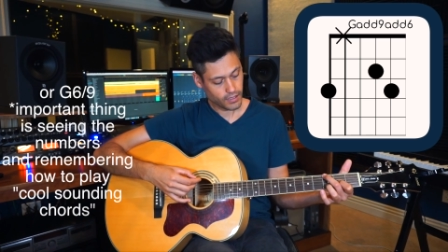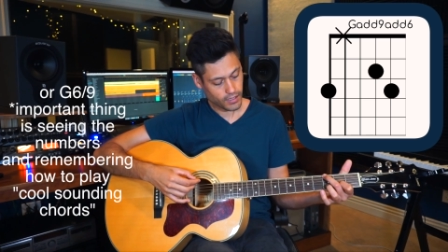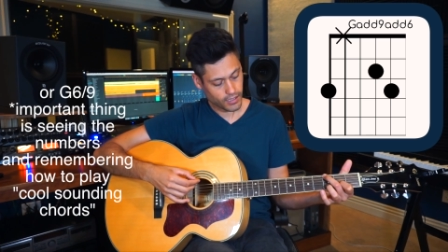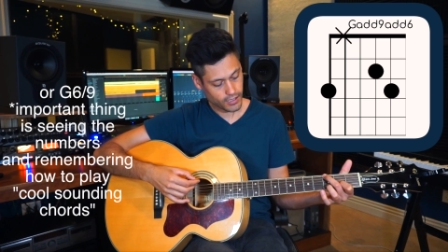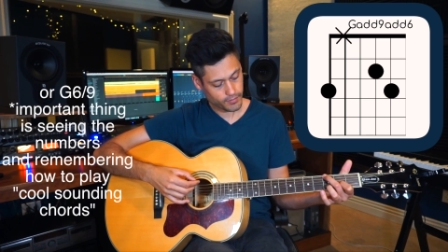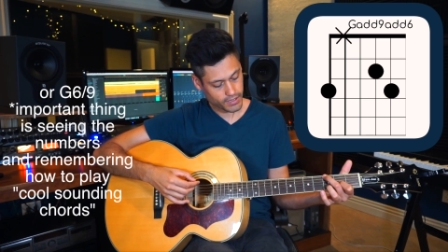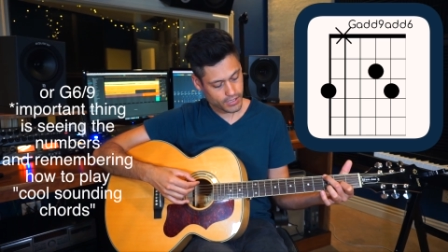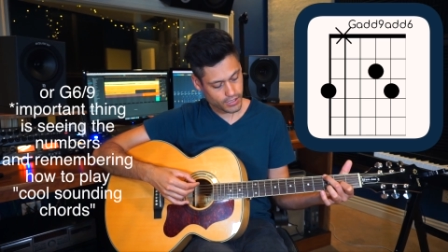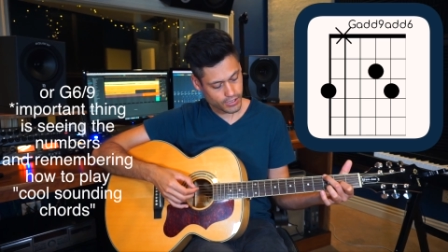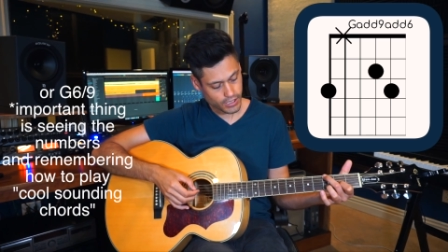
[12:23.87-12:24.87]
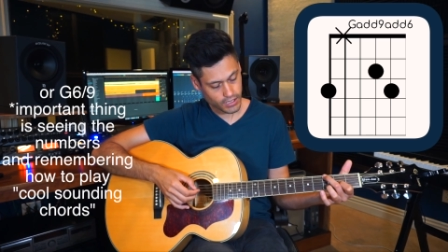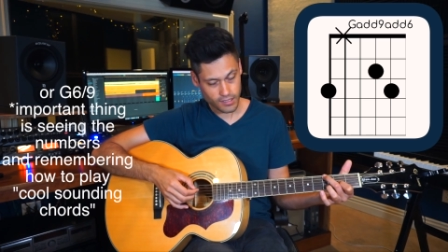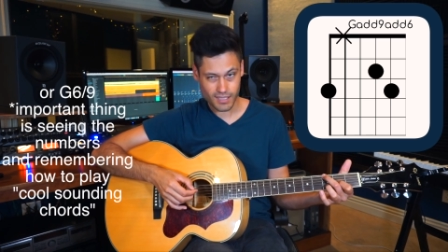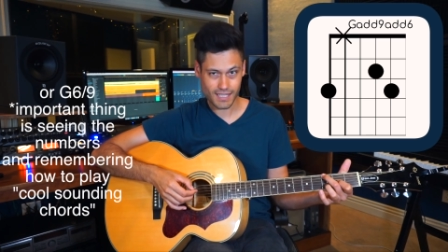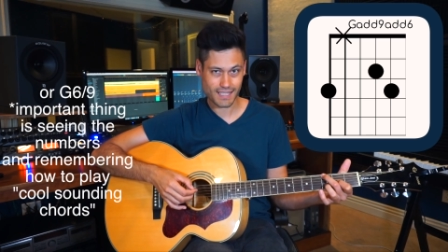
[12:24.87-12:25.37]
It's
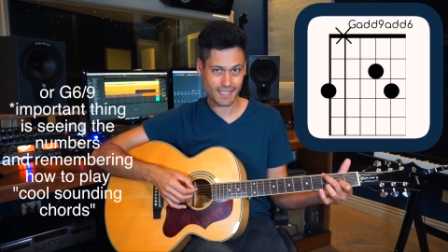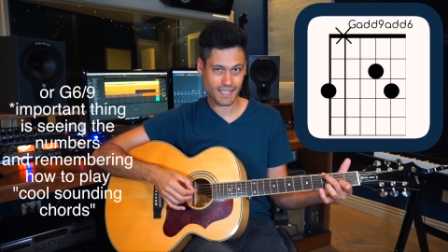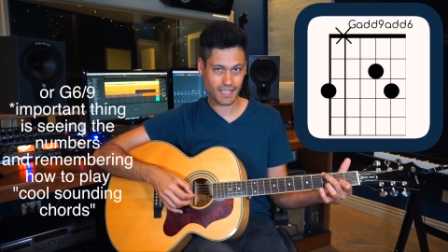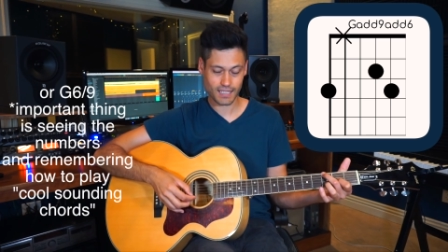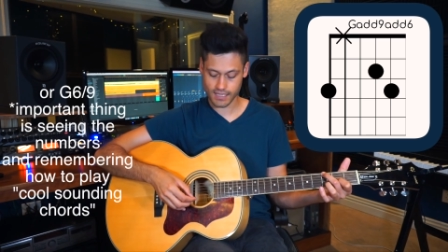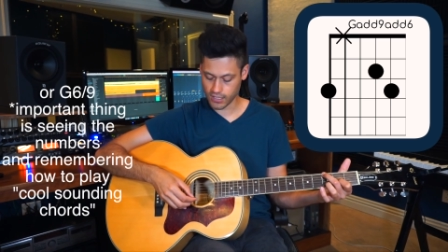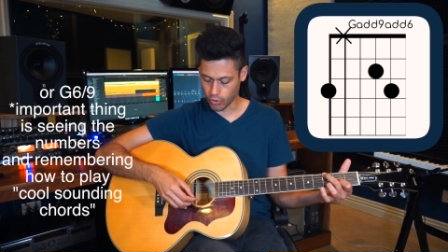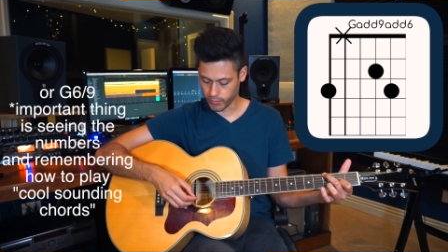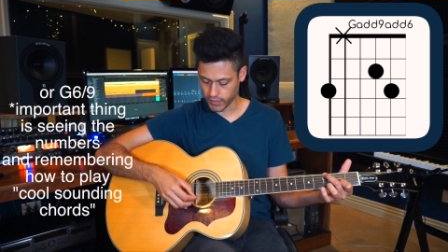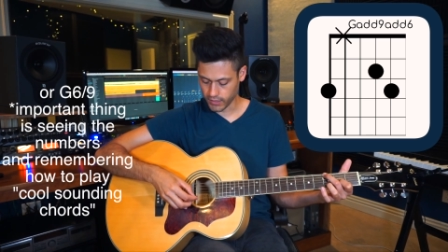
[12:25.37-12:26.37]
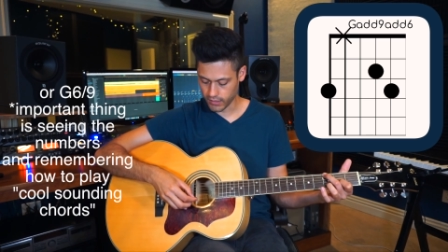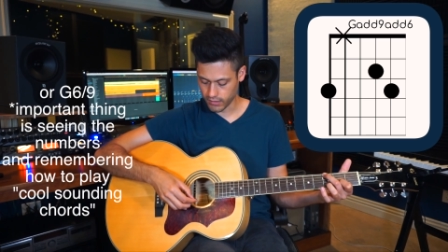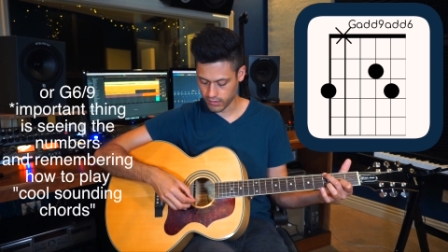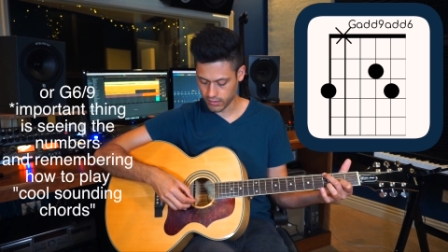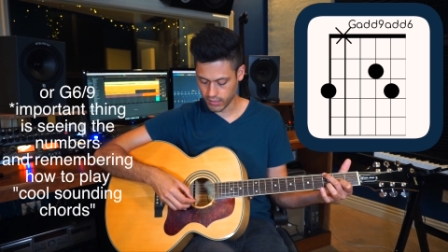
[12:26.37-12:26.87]
G's 6, the open
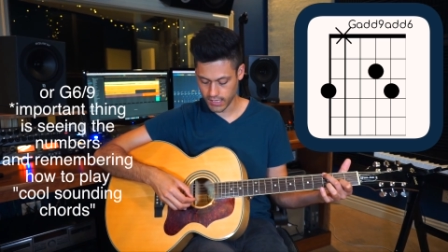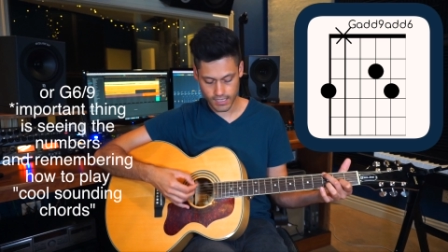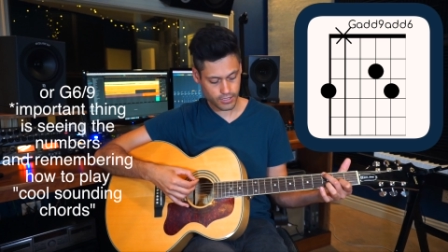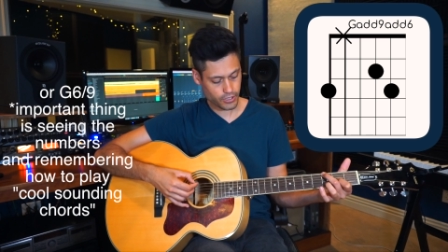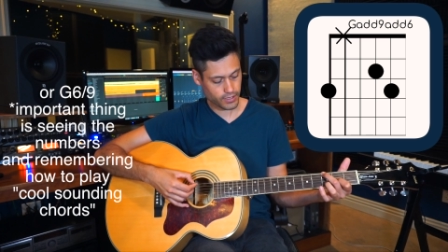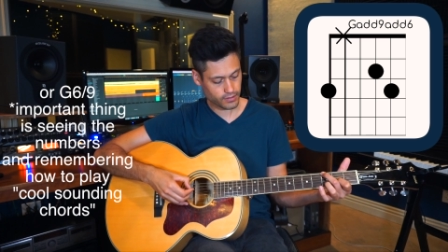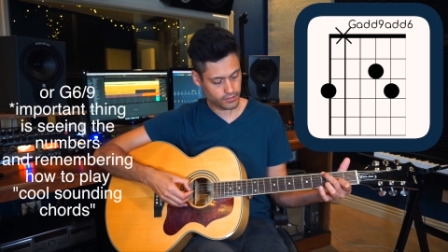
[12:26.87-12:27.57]
E string.